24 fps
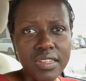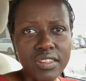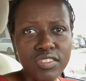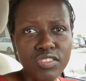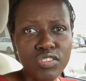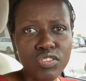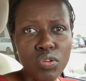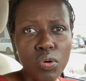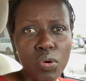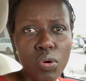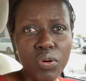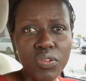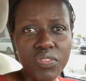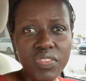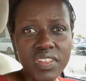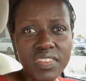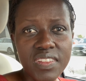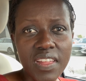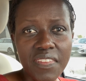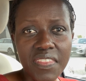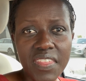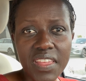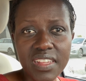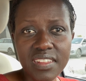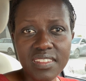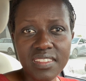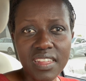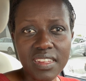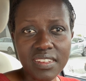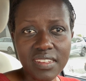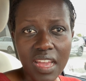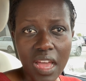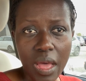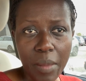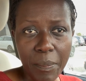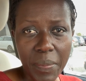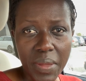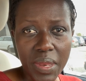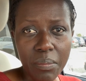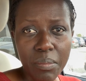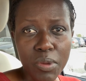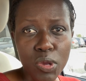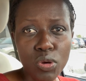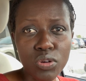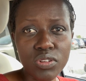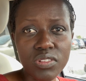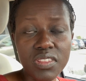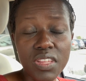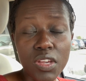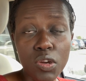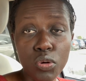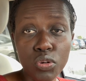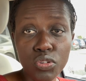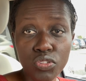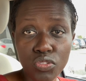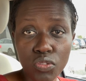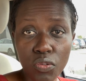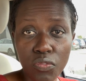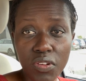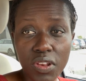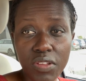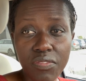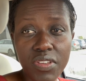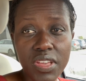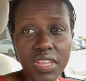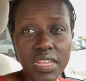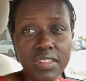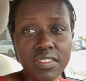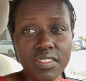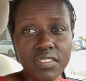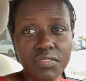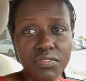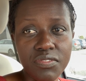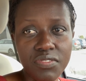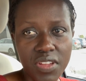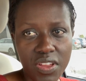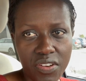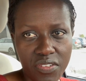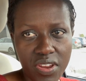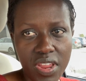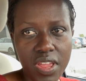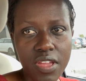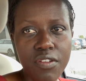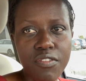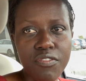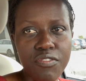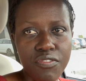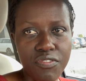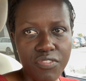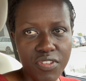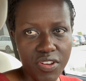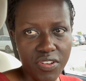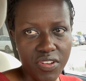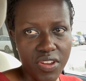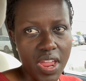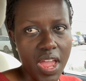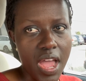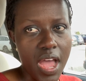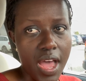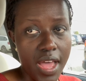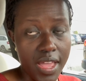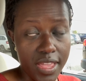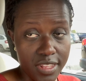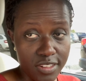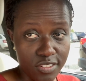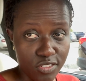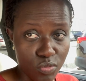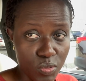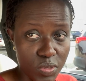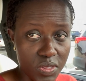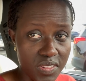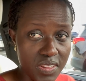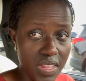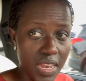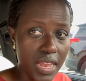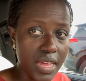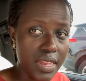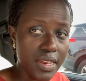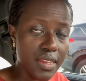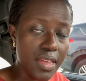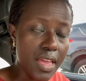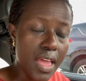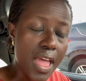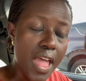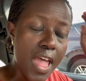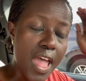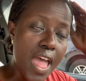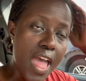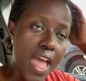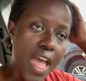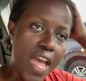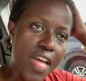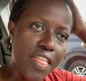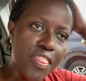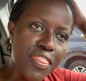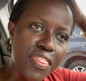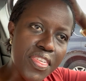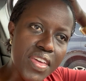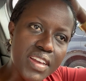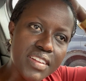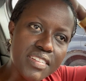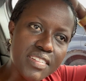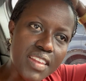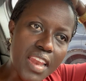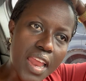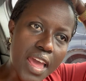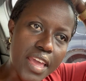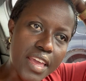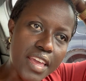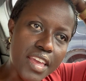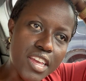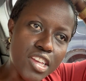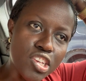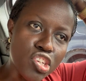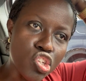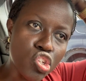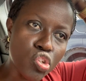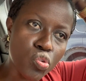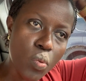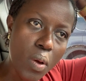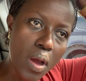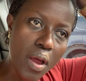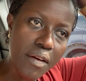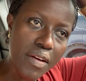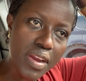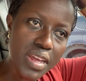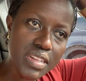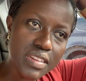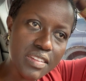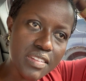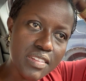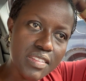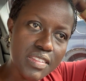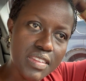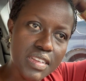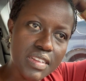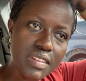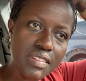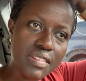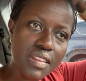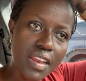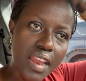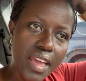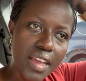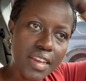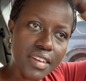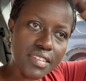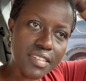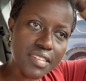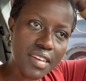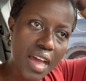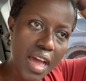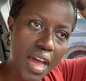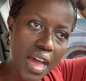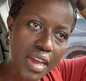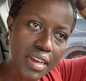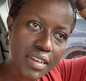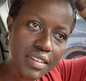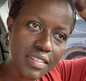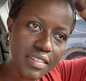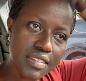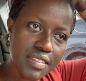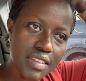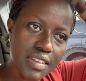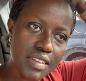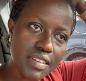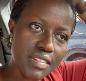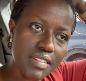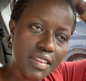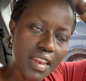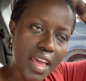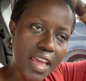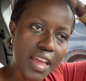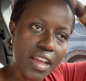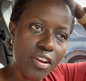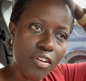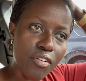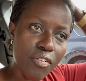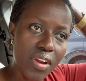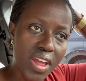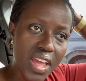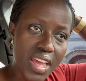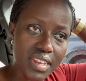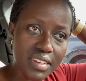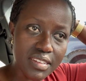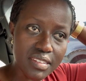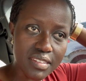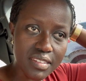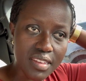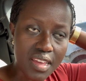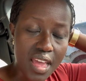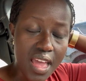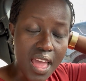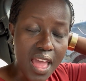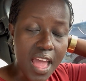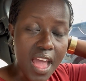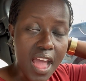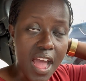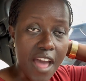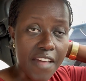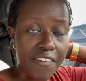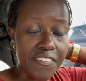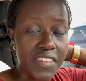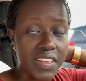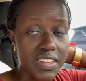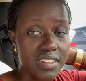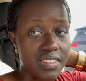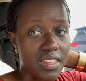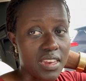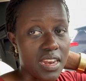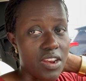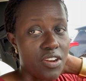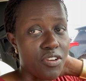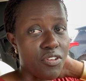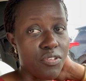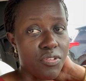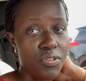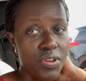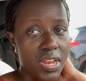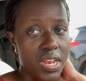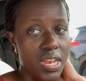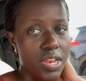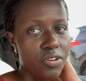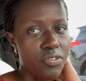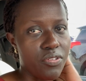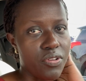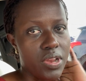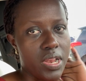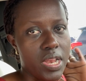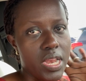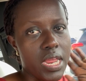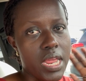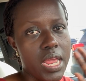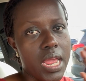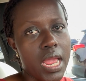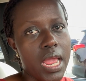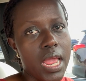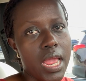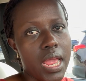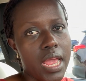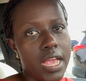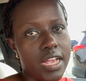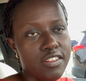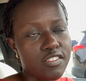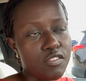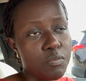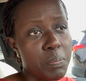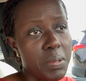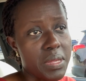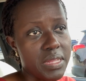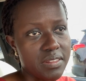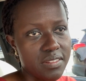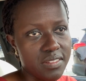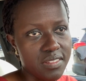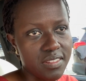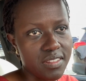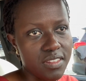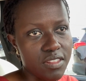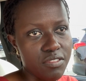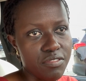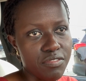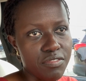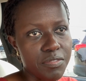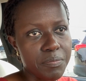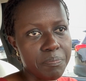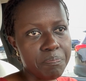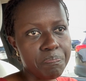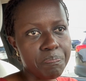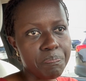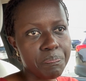So these are things that happen because the cost of living is very, very high in Switzerland. And things like insurance, things like tax, things like rent are things that are really, really expensive.